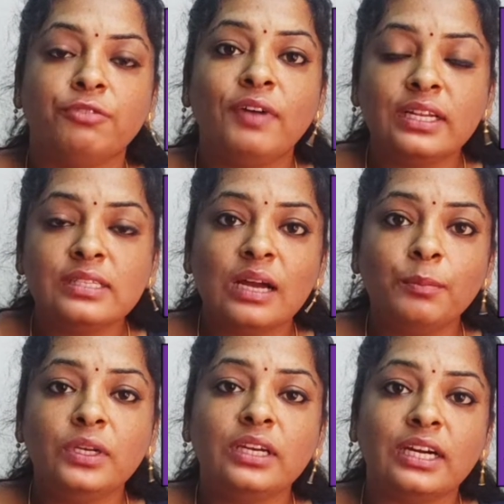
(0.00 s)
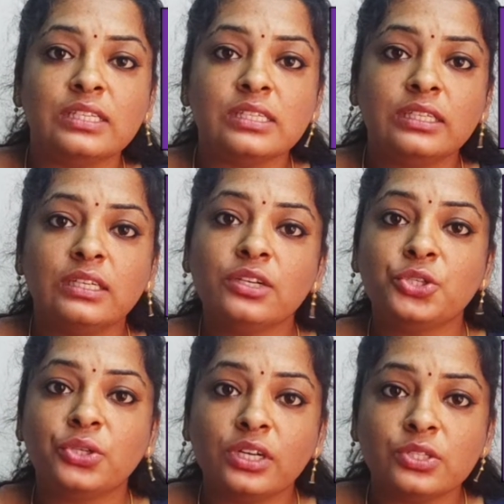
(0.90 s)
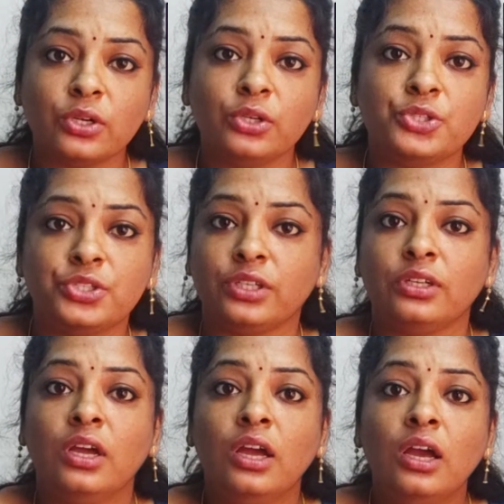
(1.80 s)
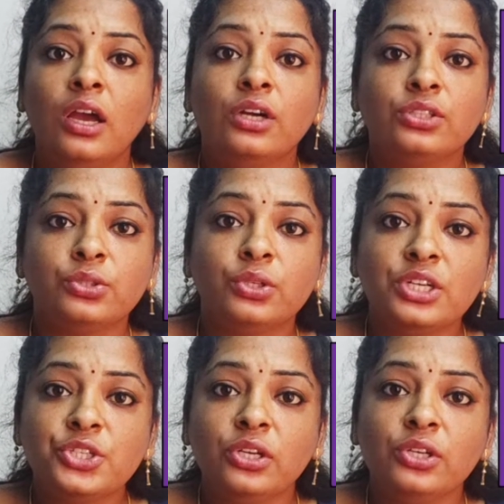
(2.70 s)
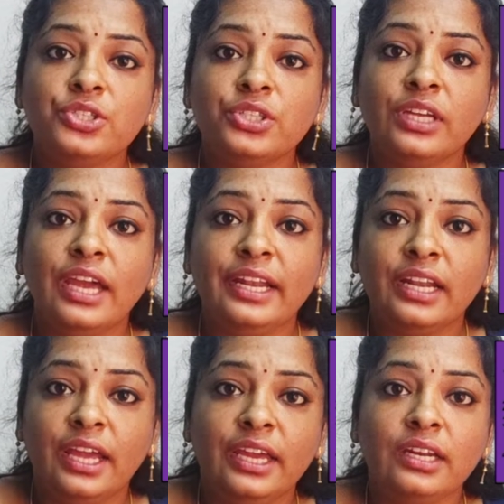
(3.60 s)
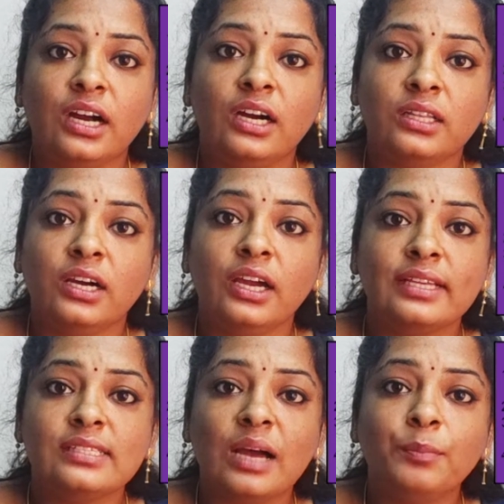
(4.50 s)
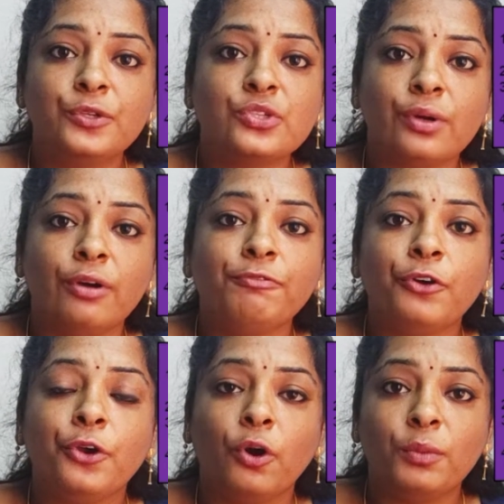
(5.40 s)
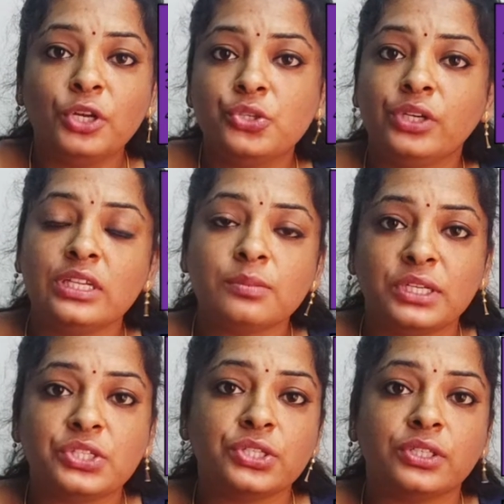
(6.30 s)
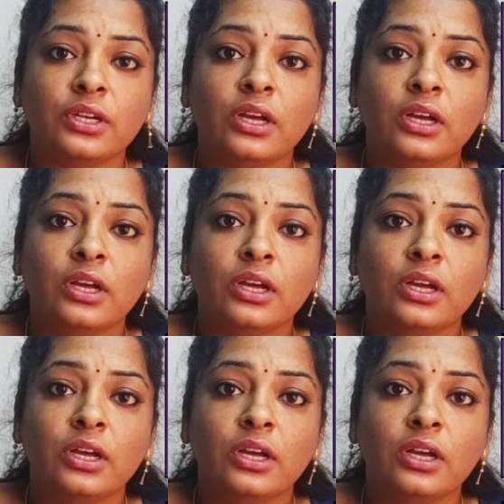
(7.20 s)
For example, consider sugar solution. Sugar solution and air are the examples of homogeneous mixture.